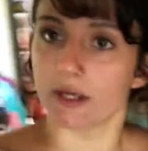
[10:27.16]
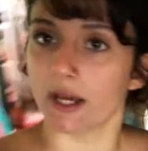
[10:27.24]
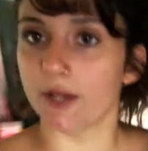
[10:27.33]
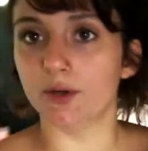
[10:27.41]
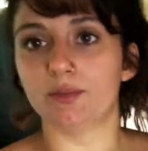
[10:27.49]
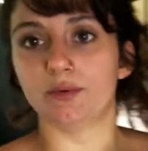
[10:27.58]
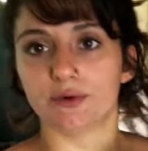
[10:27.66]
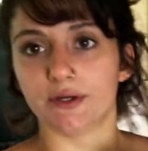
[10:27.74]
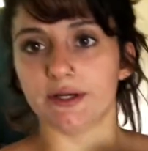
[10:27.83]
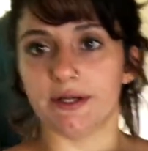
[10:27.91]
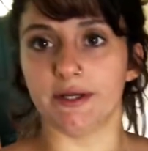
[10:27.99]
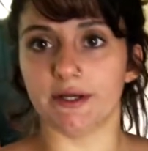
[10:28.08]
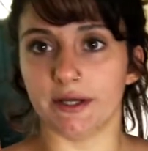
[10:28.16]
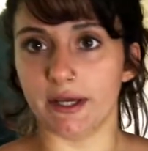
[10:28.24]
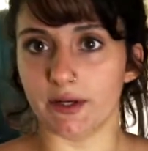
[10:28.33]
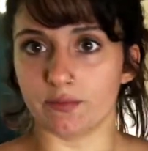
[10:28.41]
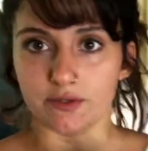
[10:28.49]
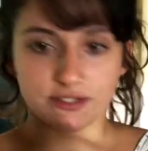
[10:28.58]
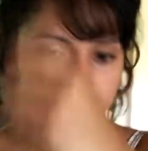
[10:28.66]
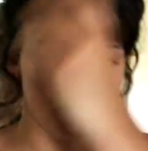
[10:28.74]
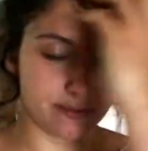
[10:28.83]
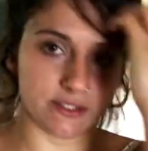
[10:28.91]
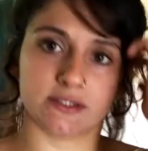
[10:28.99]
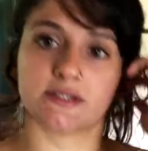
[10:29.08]
and you put it in a
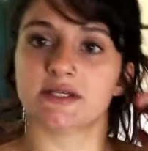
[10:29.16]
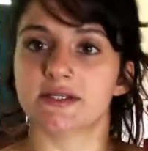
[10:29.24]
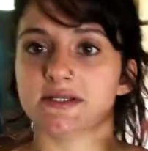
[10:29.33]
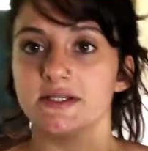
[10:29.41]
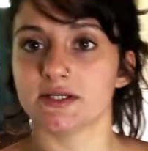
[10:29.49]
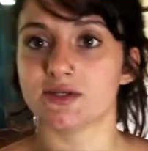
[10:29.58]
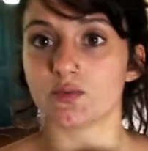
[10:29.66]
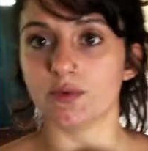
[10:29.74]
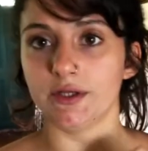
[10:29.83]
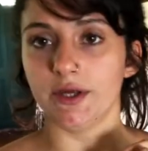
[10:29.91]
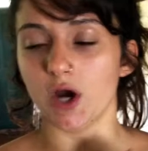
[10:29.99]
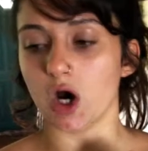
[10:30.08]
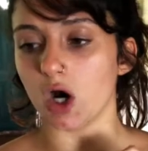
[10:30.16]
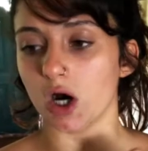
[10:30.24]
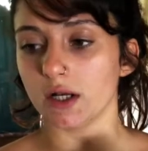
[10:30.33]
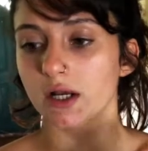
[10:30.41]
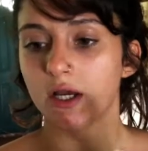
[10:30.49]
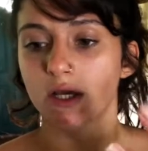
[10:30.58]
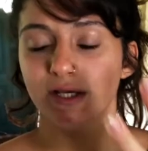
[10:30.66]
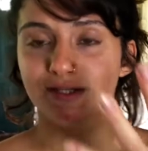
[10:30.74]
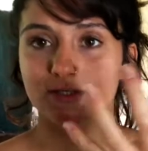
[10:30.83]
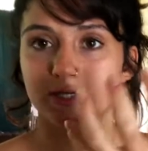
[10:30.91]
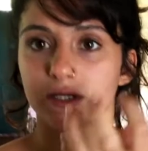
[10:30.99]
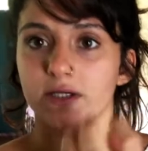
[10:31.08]
recipient, since it's really hot,
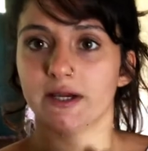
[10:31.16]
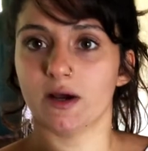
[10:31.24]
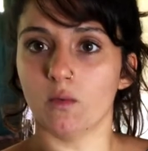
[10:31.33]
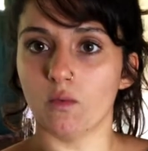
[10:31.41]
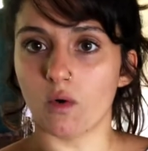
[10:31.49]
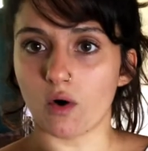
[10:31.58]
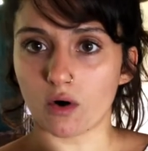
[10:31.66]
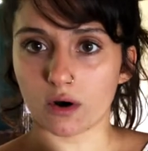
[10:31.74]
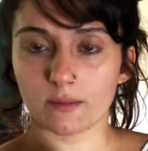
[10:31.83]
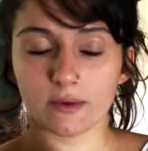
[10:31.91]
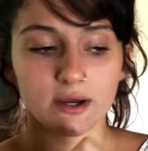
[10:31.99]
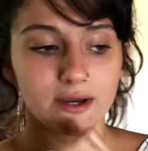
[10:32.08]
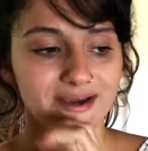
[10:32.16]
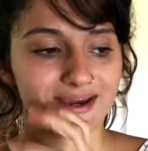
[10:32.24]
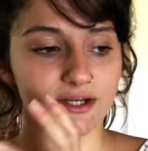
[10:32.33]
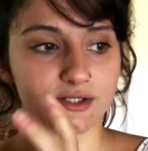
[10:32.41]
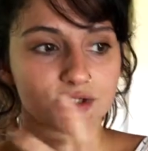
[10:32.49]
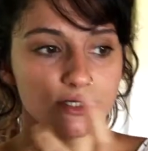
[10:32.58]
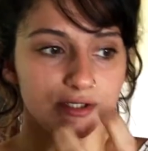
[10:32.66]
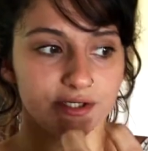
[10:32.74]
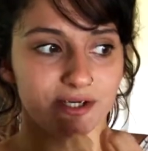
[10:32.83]
it's gonna get warm and it's gonna